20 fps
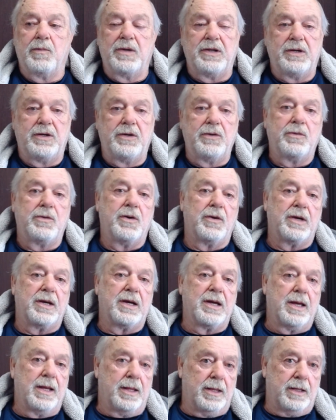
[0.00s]
you do go to
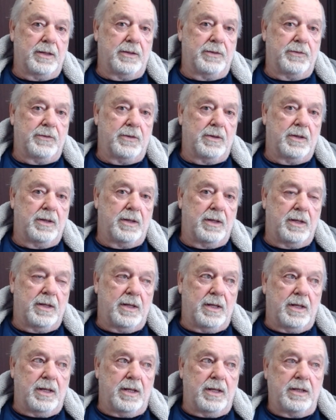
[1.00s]
college,
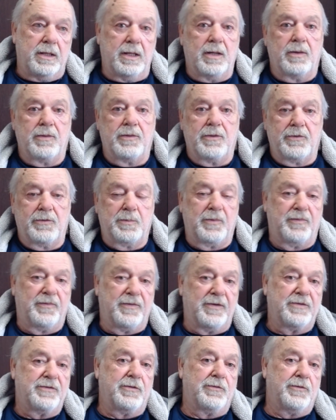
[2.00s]
those
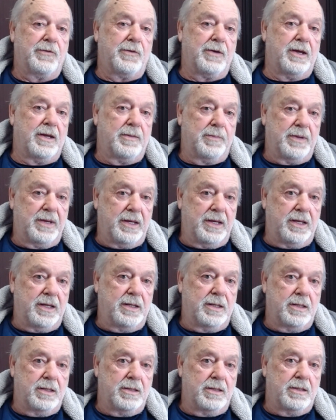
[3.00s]
professors are getting paid,
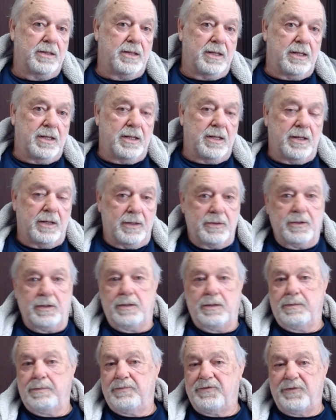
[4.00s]

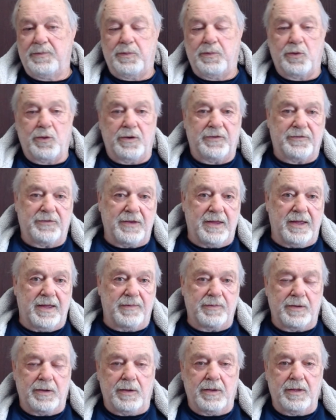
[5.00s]
other support staff
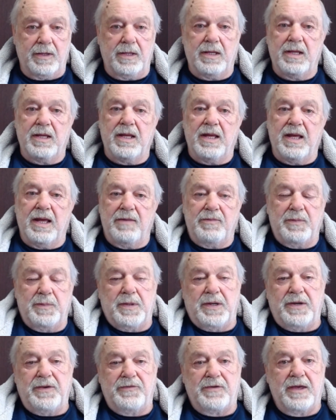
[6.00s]
and all that.
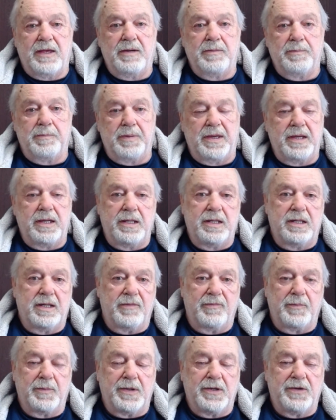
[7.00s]
Everybody's getting paid.
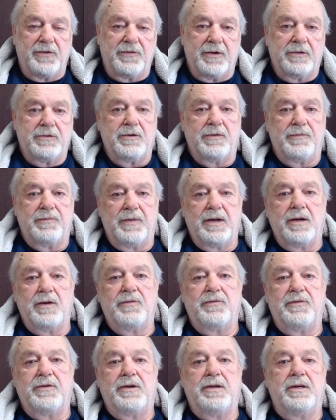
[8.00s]
Everybody's got their
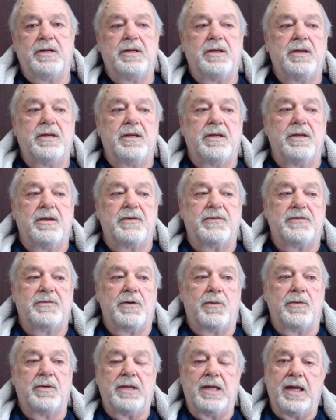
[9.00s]
fingers in it.
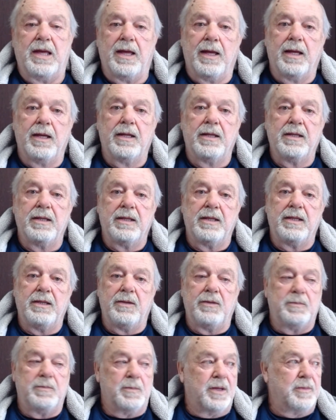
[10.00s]
So, yeah,
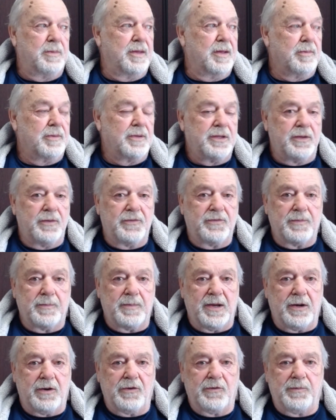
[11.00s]
you might be able to use a
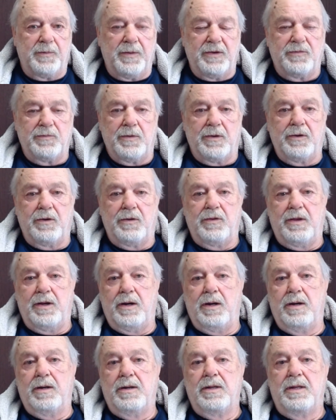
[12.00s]
makerspace while you're
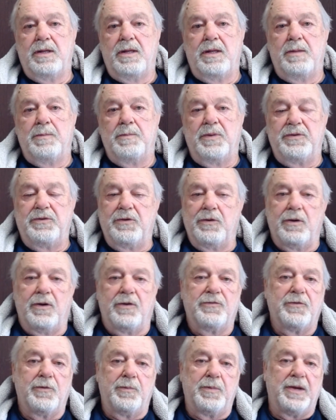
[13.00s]
there, but you're
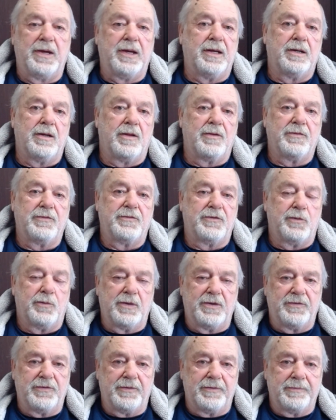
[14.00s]
also paying all this
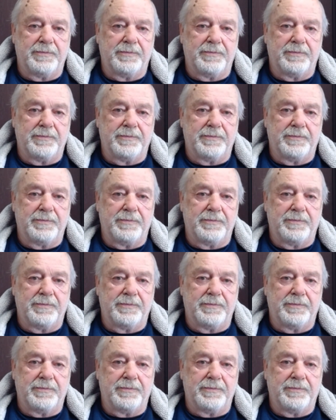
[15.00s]
tuition,